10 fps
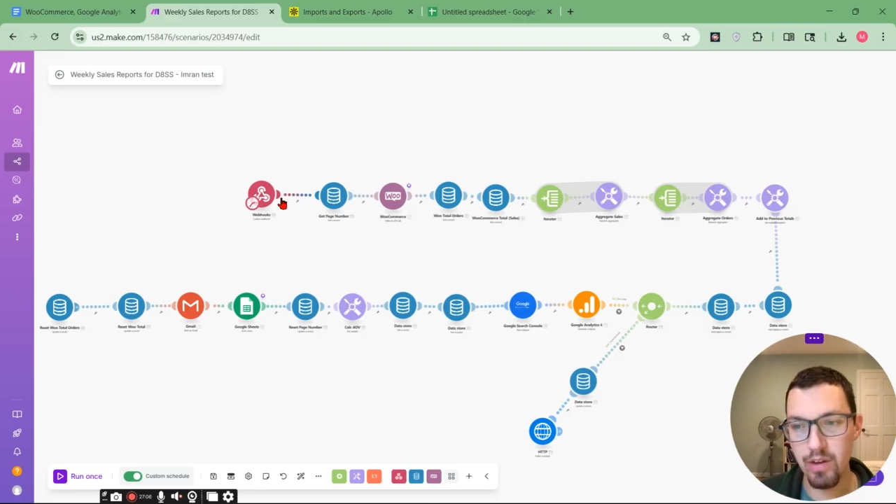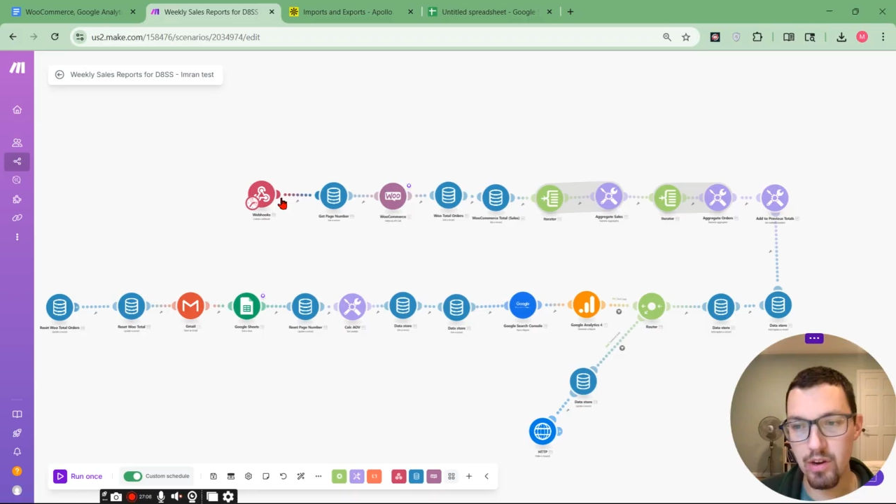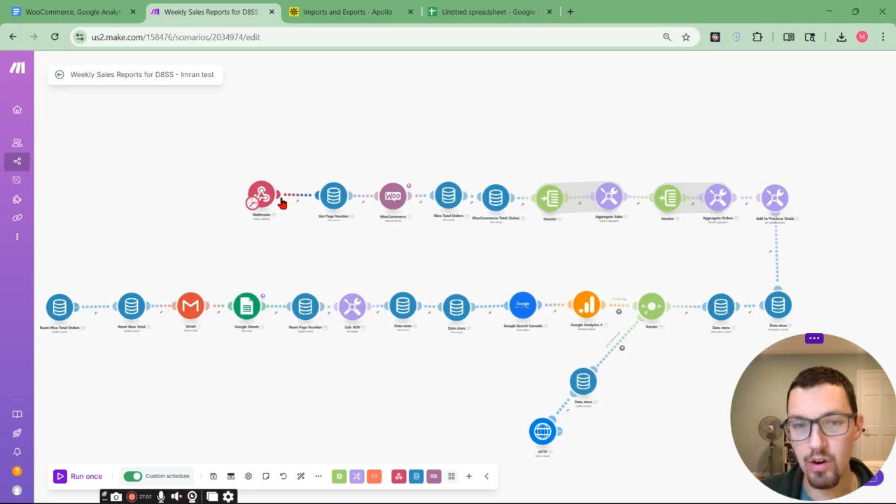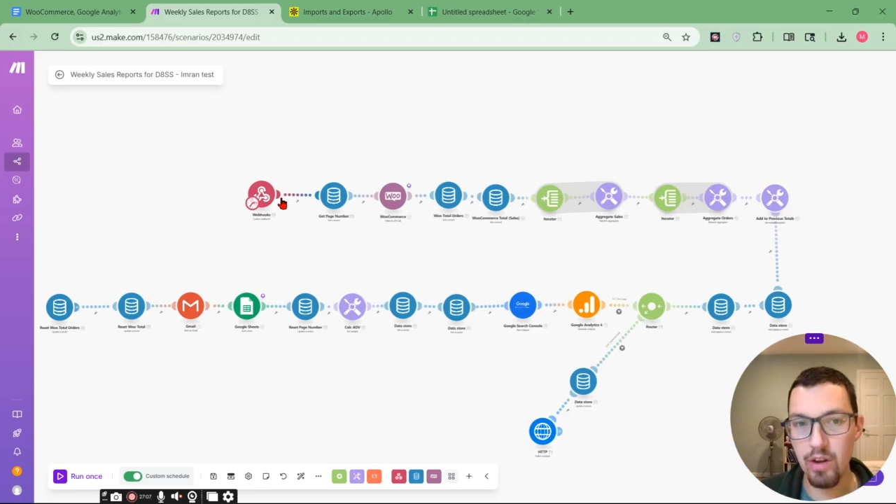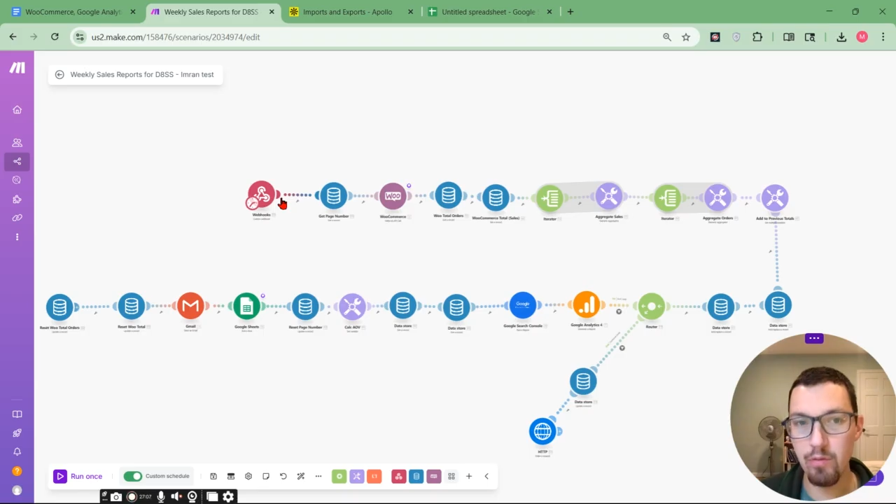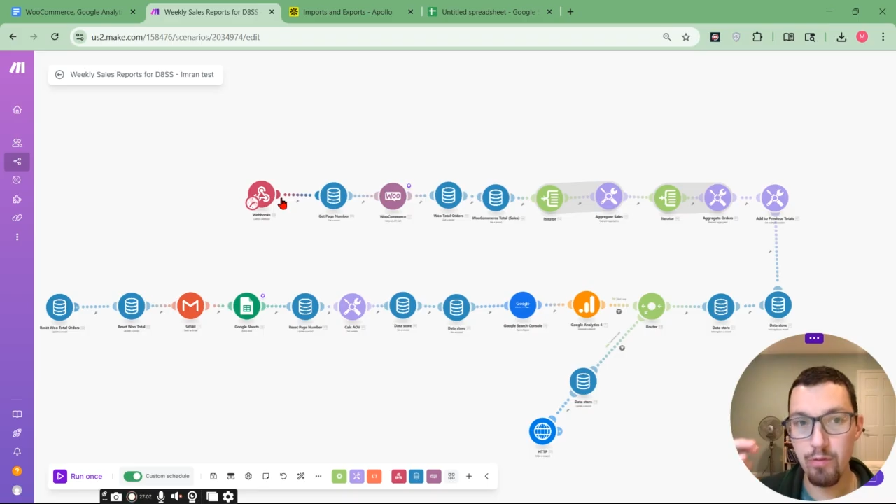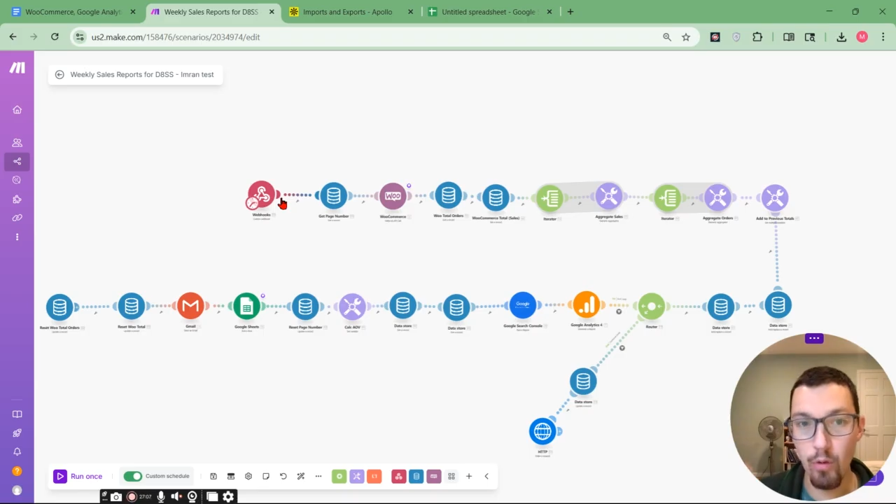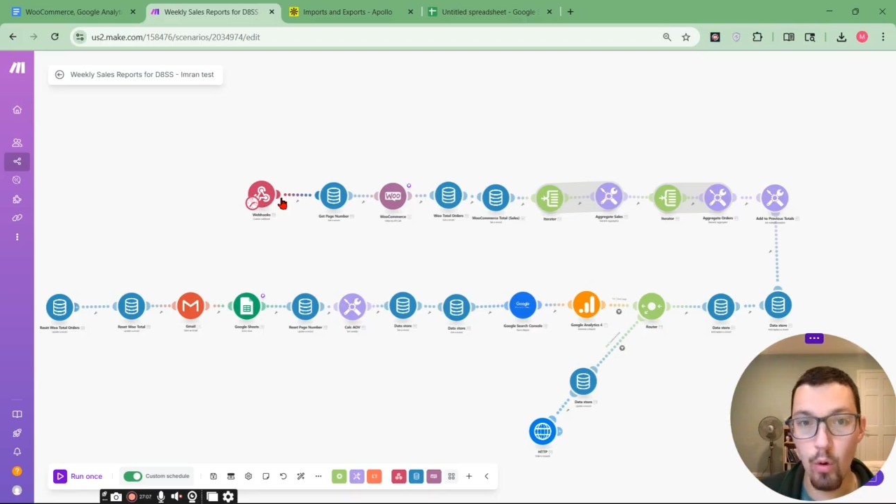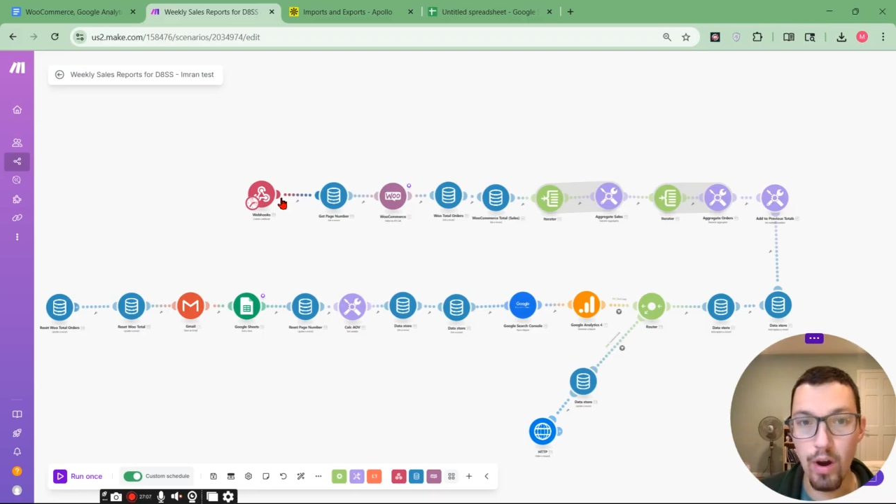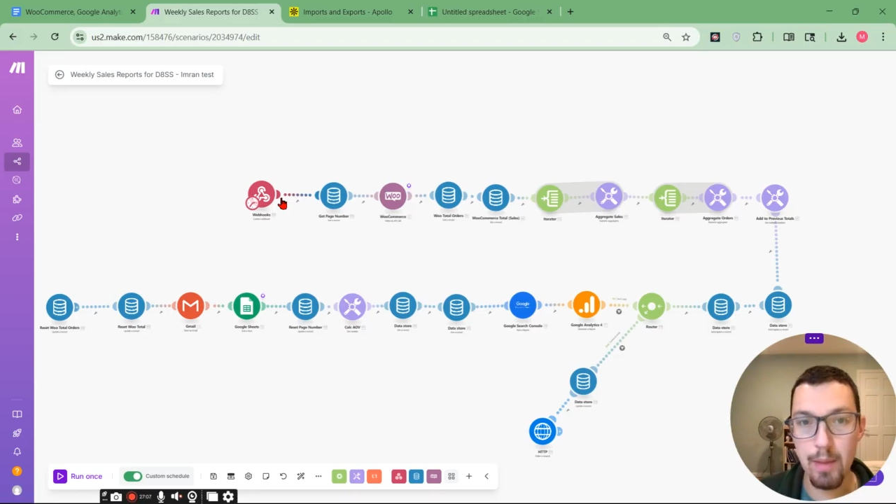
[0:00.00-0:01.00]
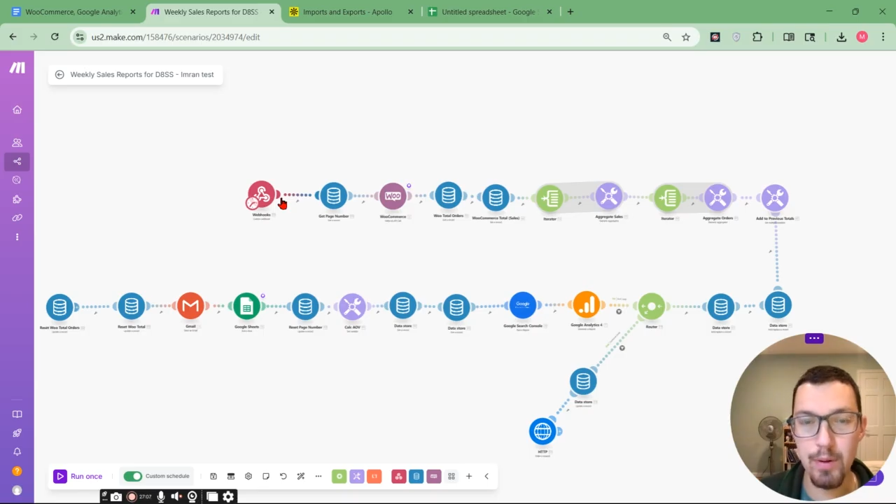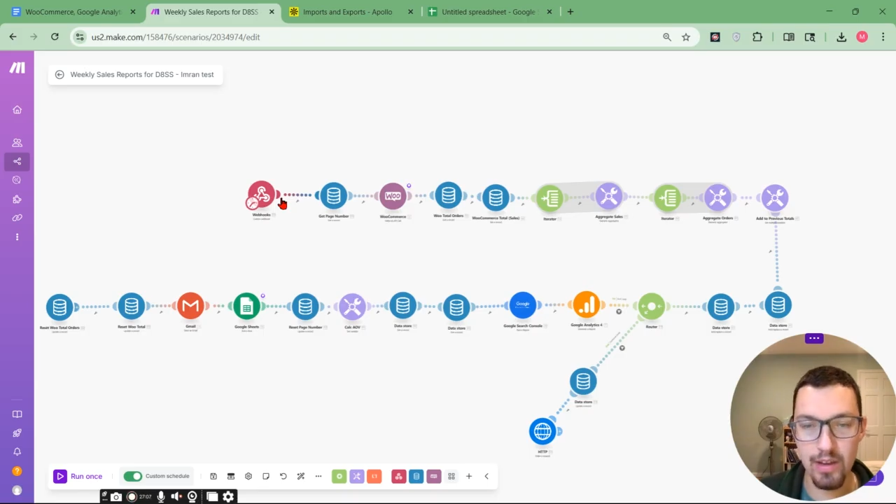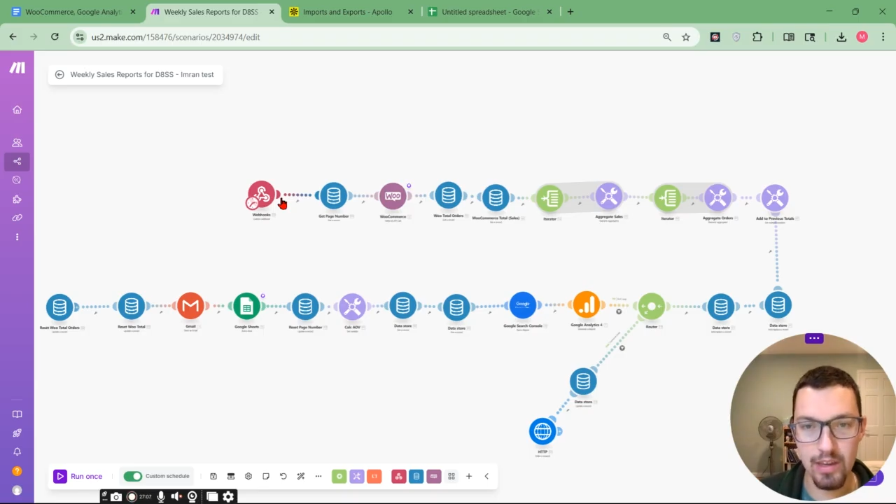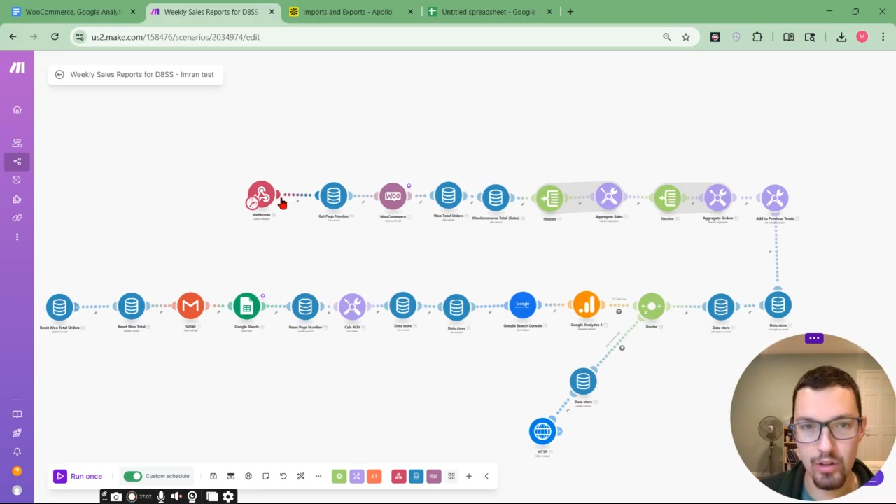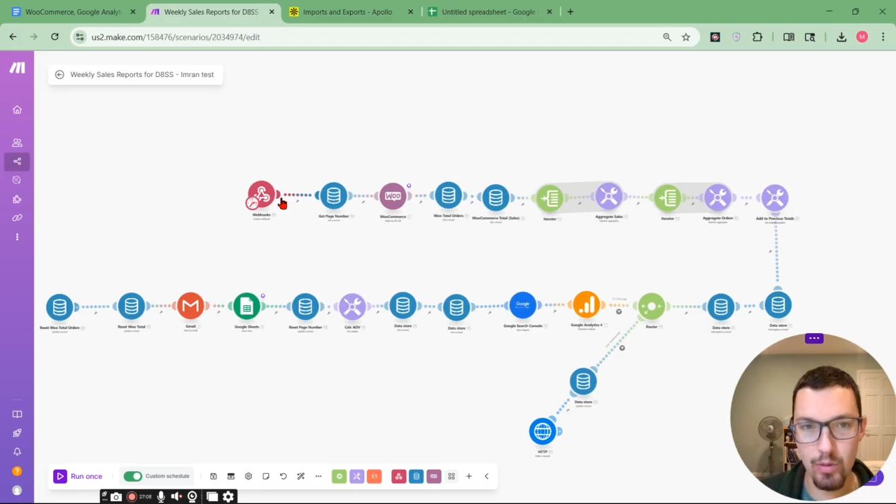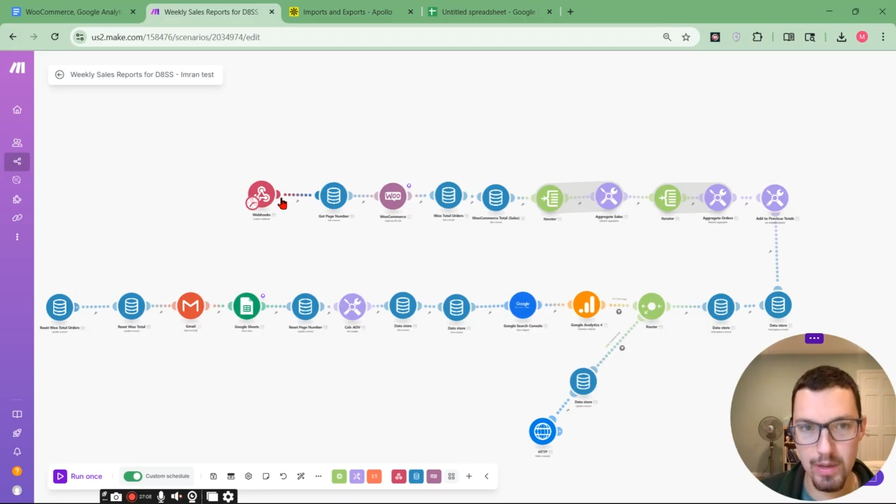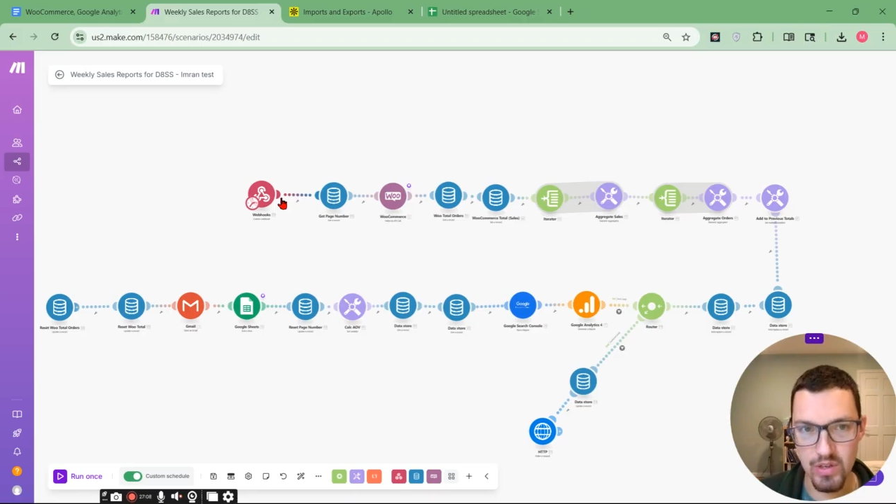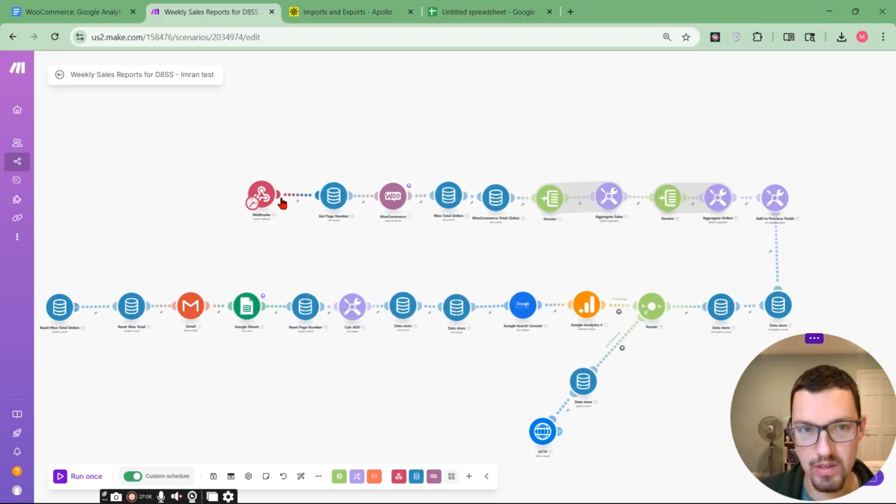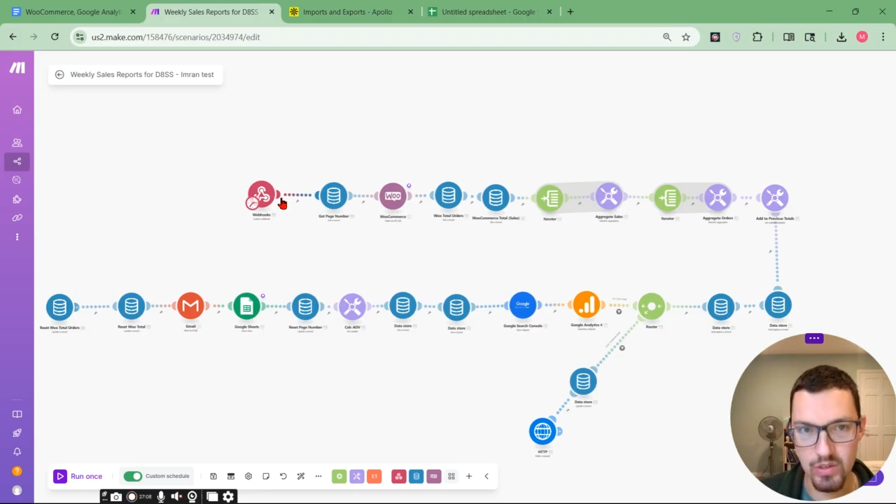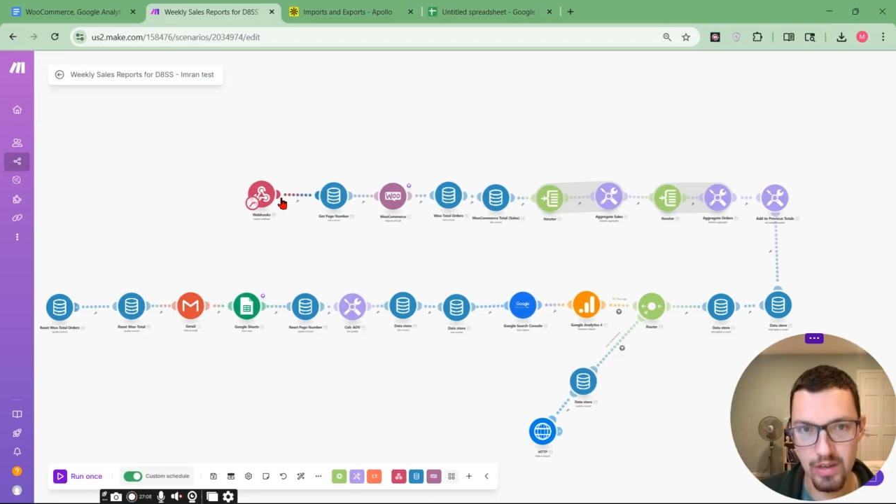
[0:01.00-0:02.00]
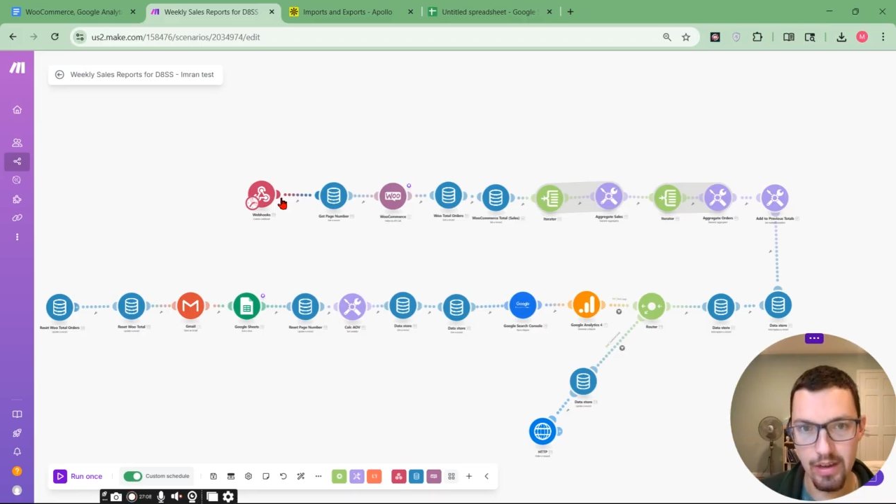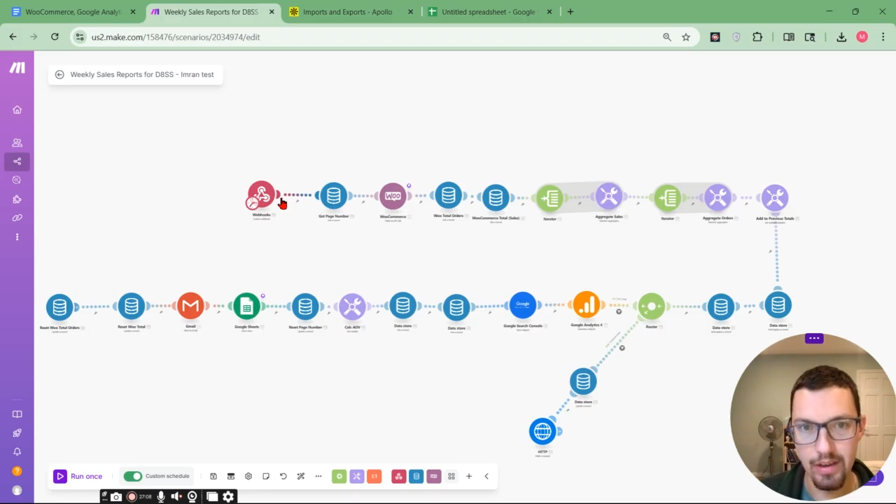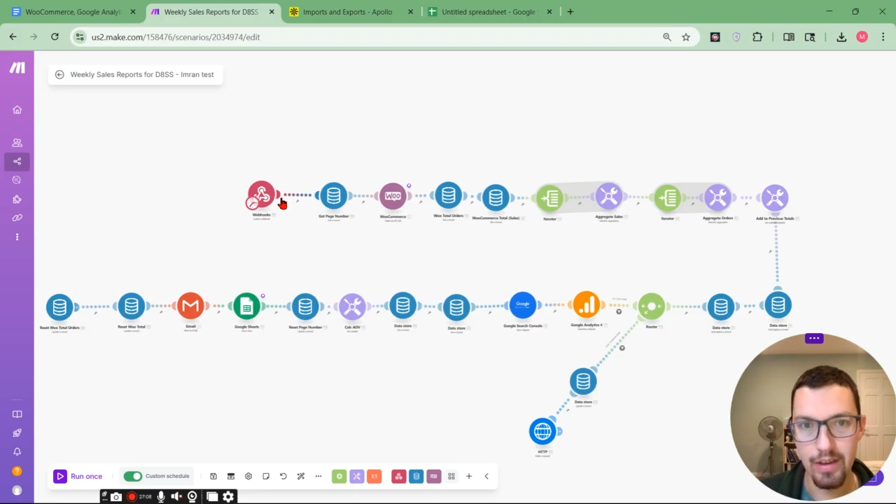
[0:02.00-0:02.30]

configure it for a particular business.